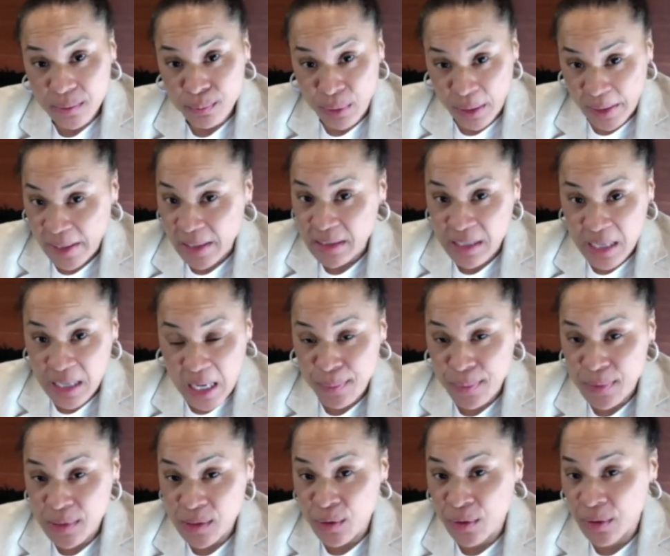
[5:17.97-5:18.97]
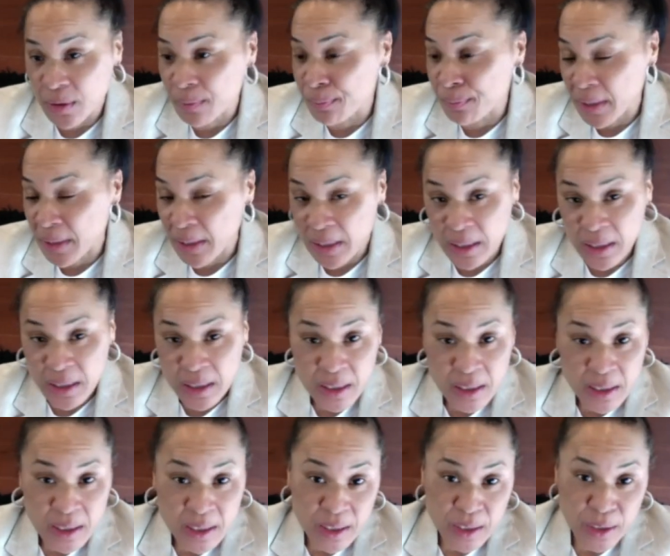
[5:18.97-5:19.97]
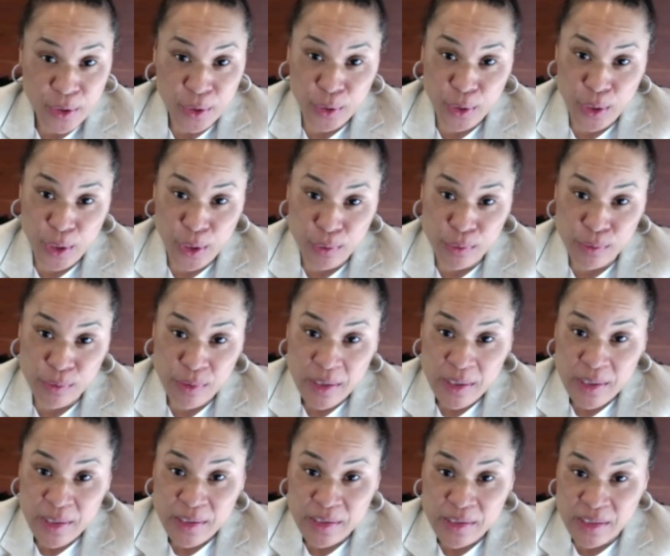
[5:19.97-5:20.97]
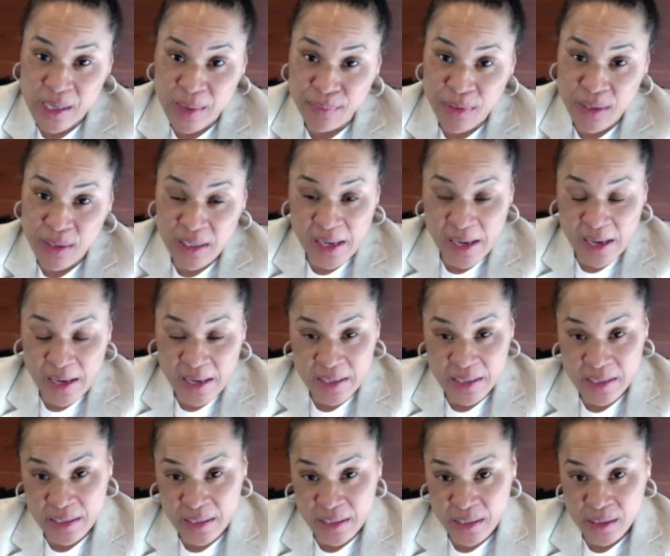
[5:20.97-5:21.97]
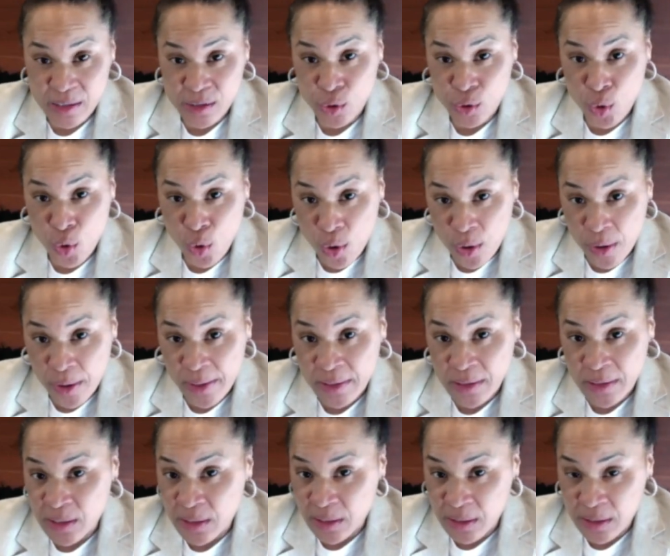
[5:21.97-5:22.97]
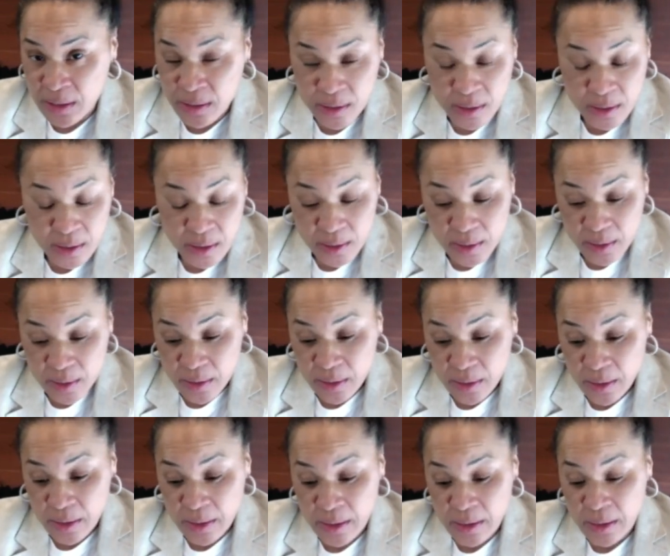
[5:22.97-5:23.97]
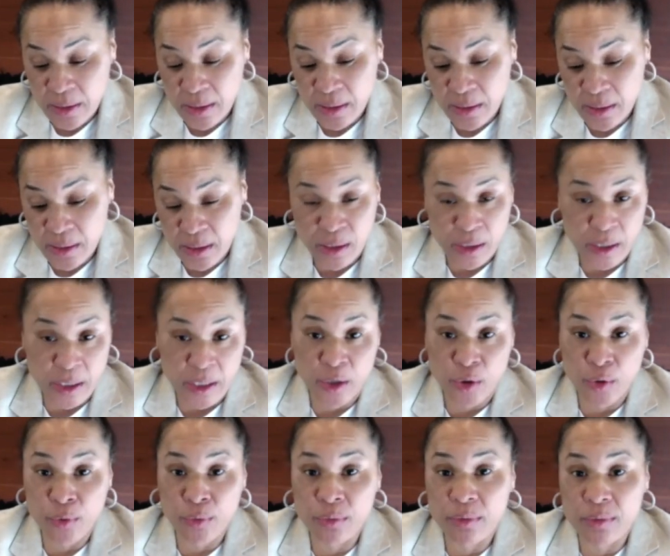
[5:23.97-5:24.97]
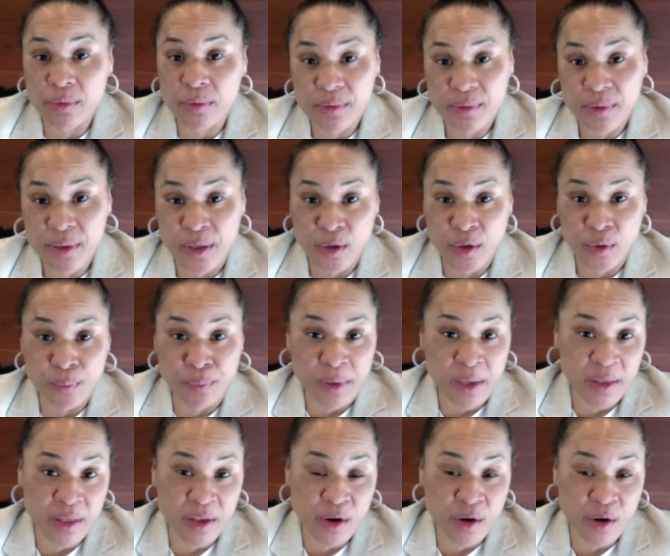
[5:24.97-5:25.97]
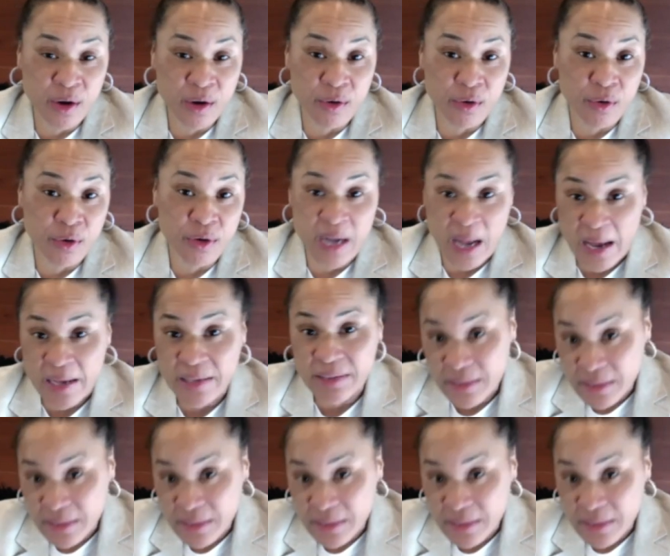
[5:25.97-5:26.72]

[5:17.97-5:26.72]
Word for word: Playing time is going to be, you know, something that is going to it, it'll it'll be there or not.